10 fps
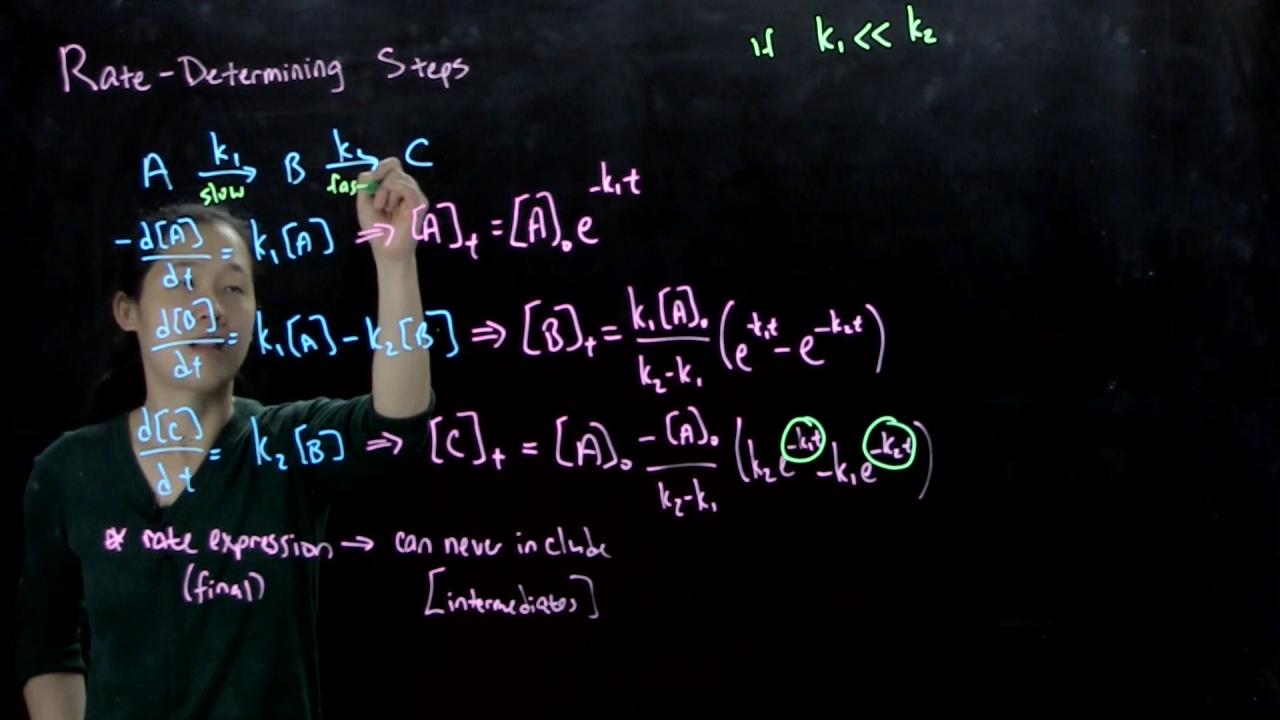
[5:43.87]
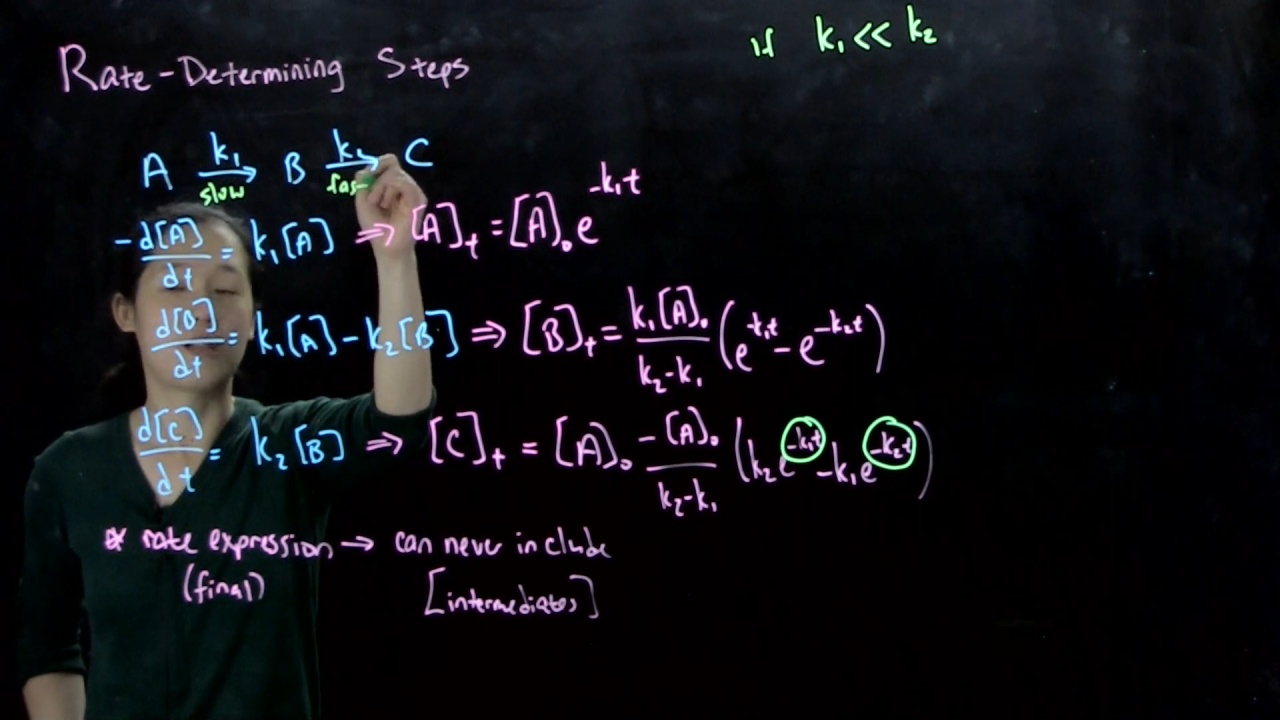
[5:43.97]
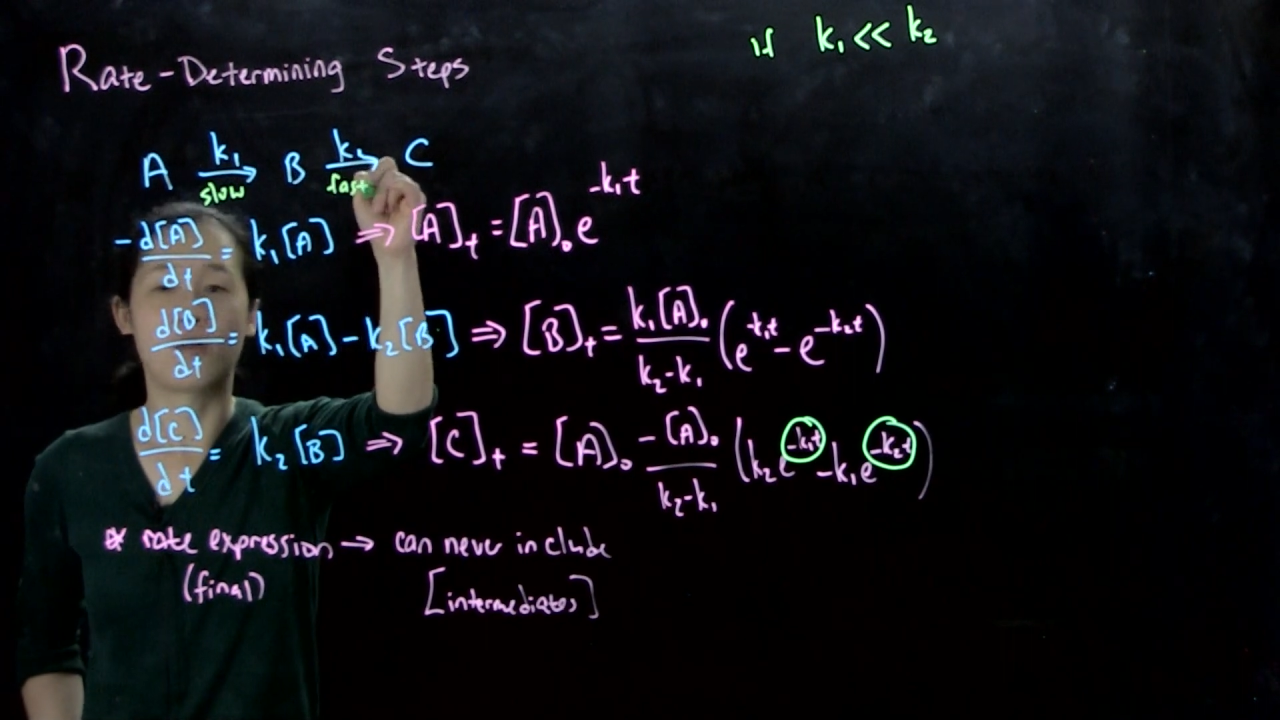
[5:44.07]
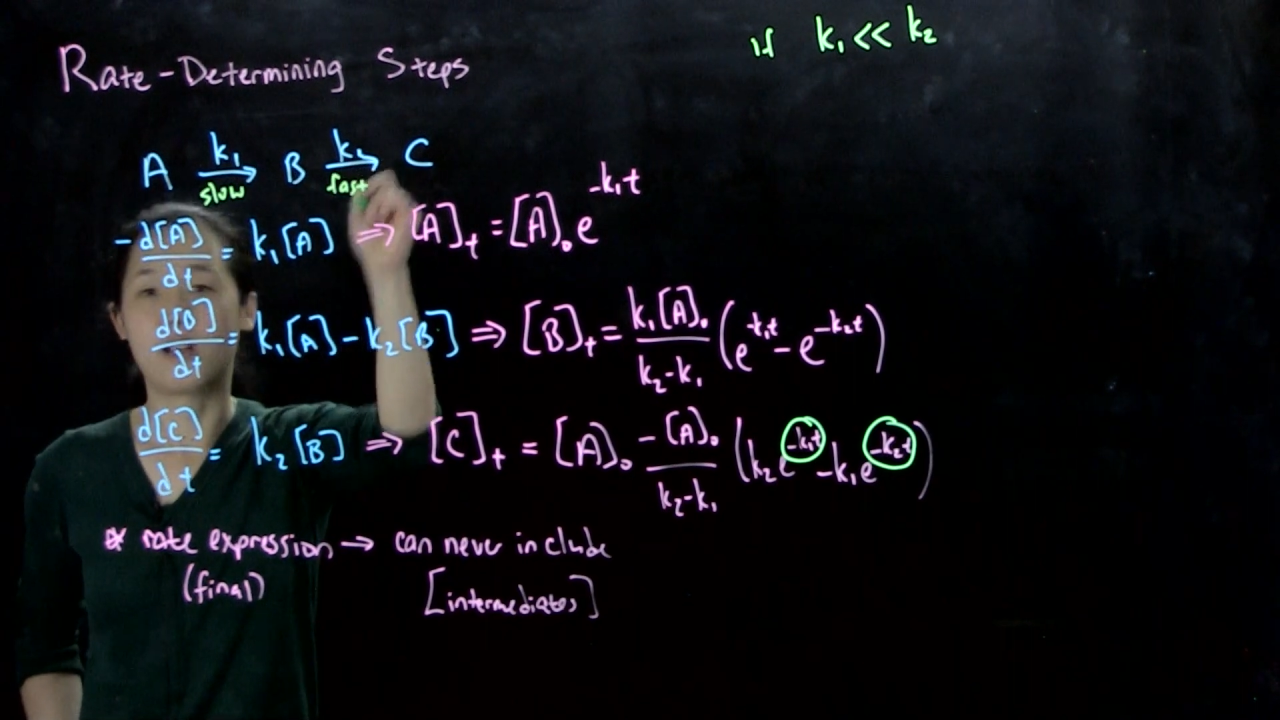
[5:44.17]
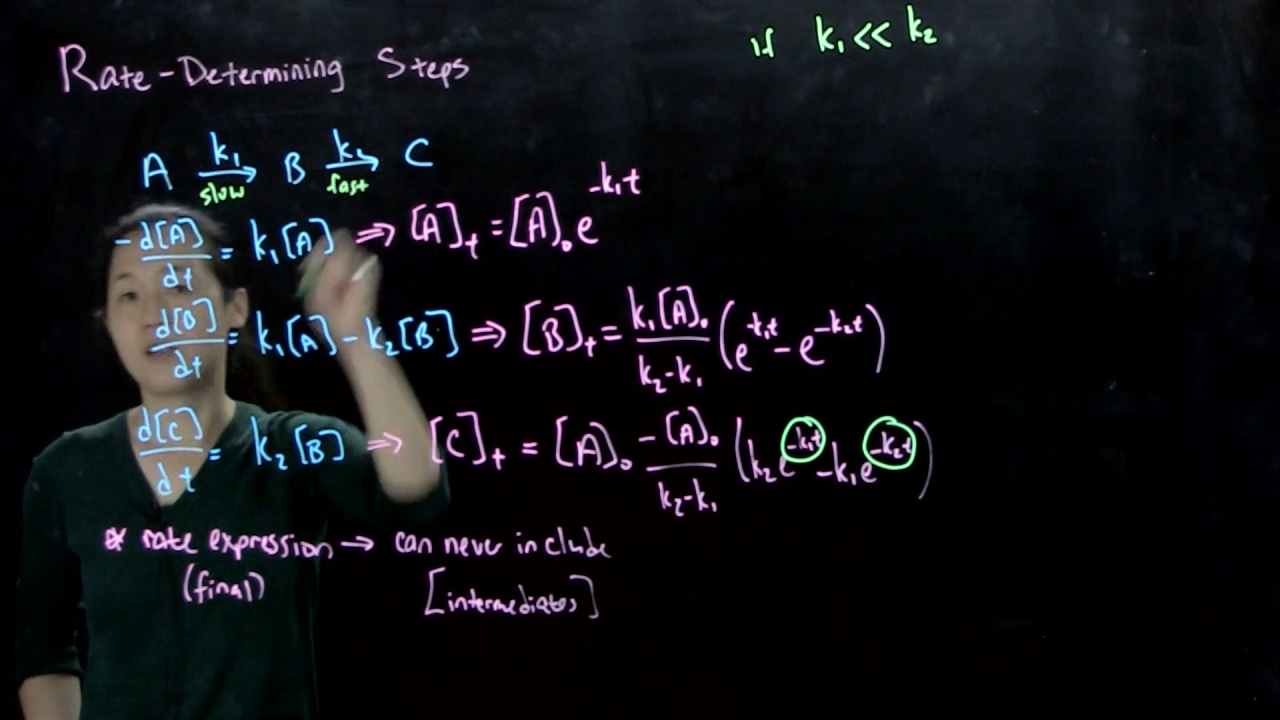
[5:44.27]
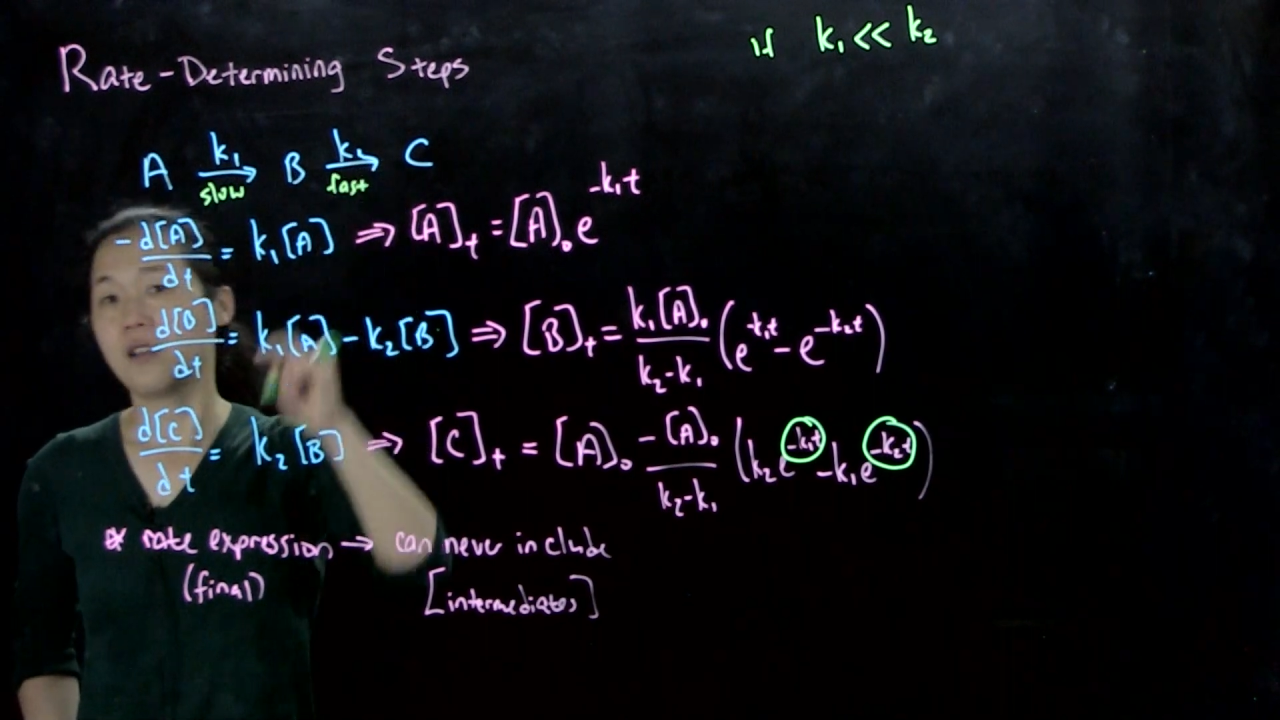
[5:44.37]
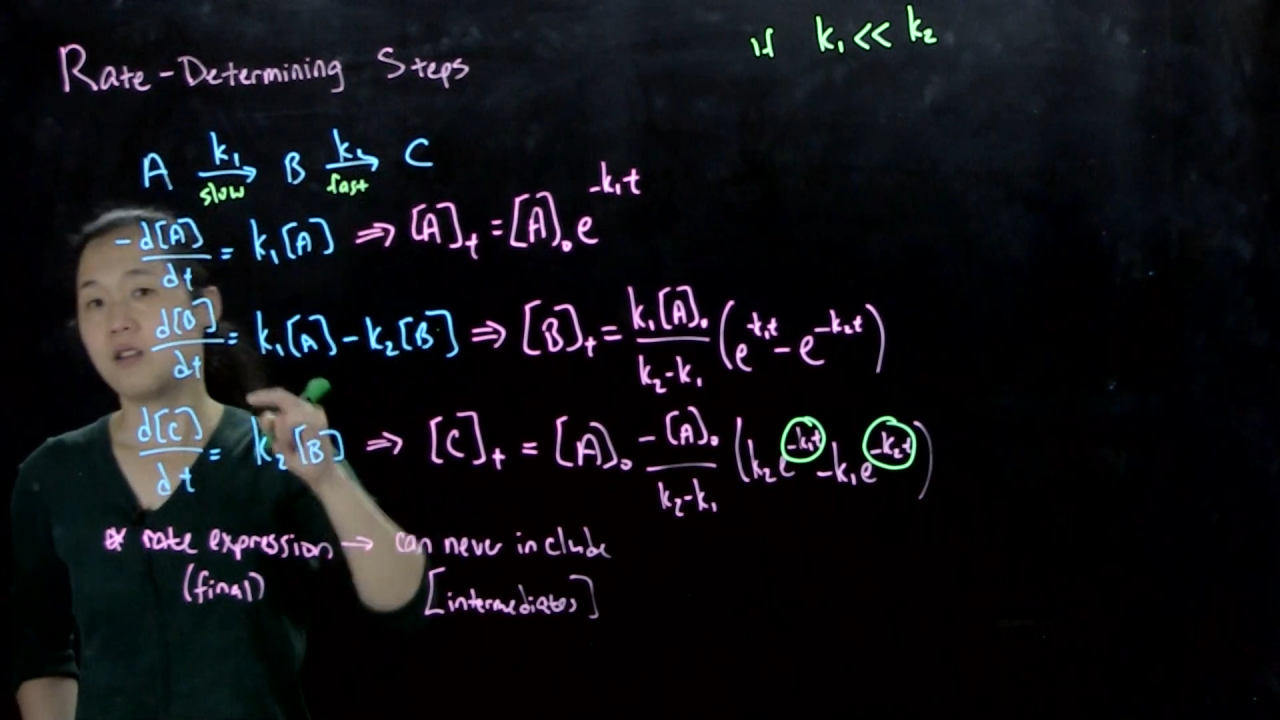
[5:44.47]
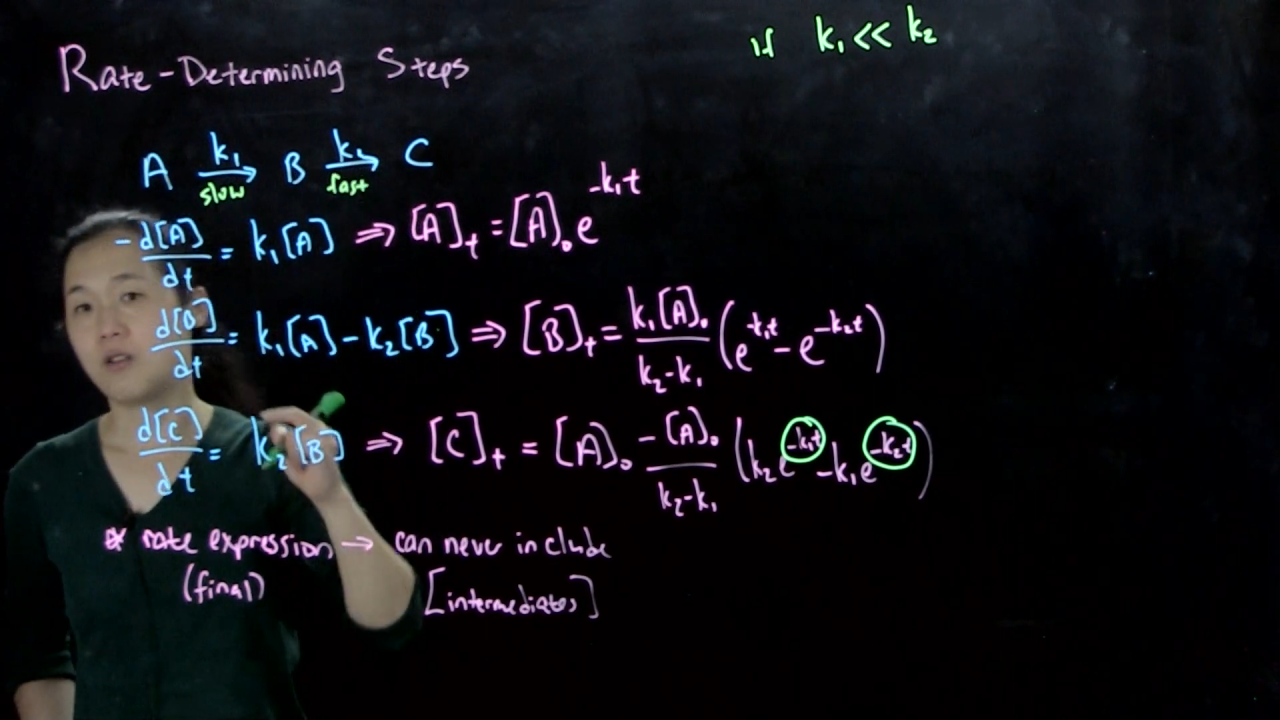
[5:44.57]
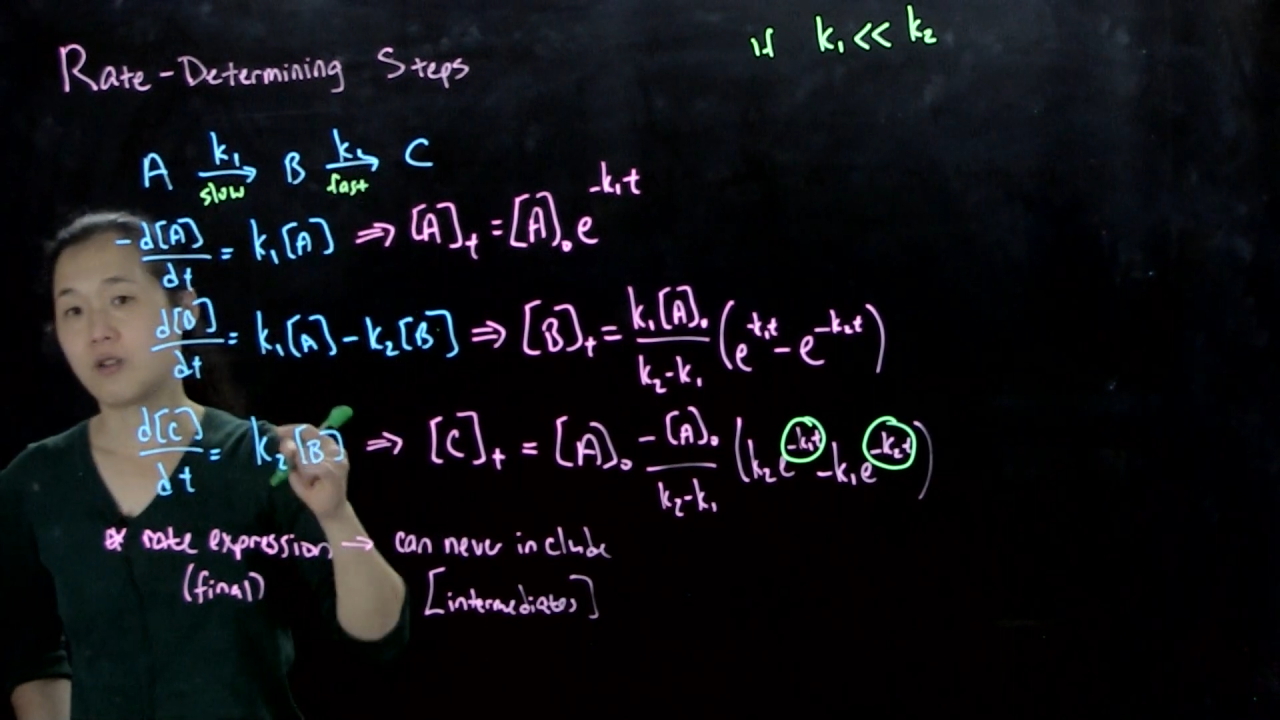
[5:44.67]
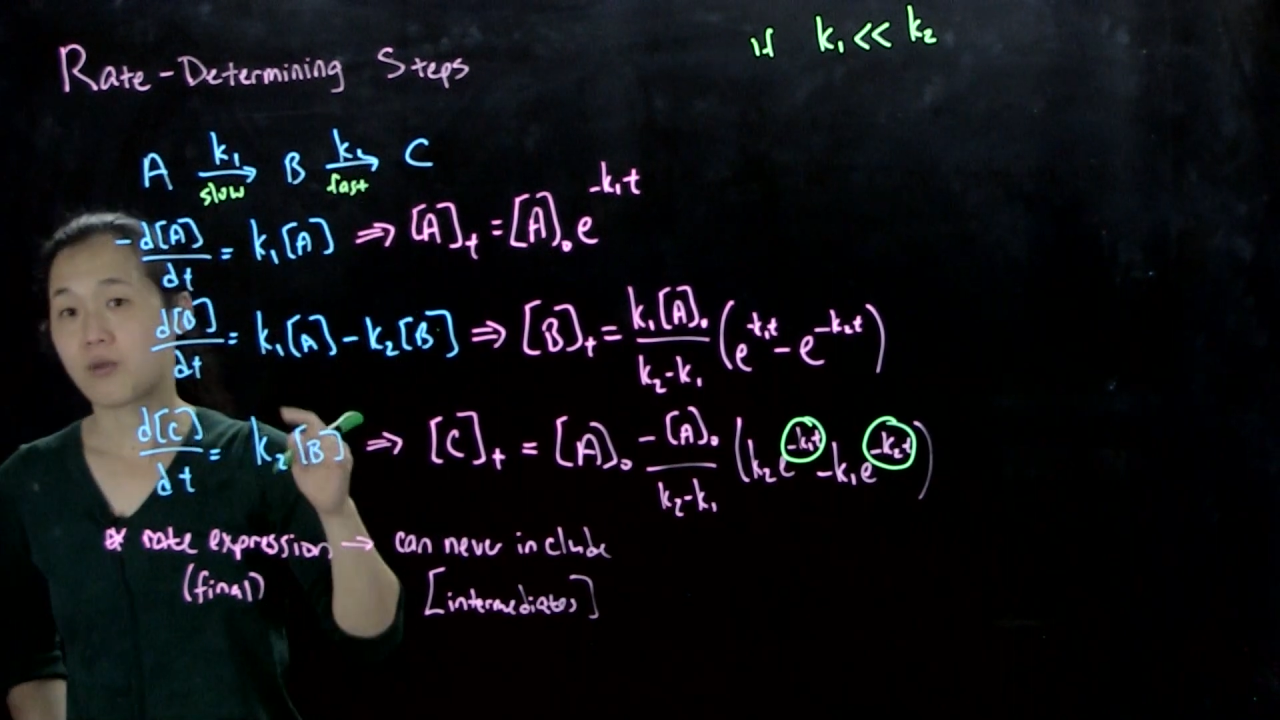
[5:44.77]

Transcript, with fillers: That's what those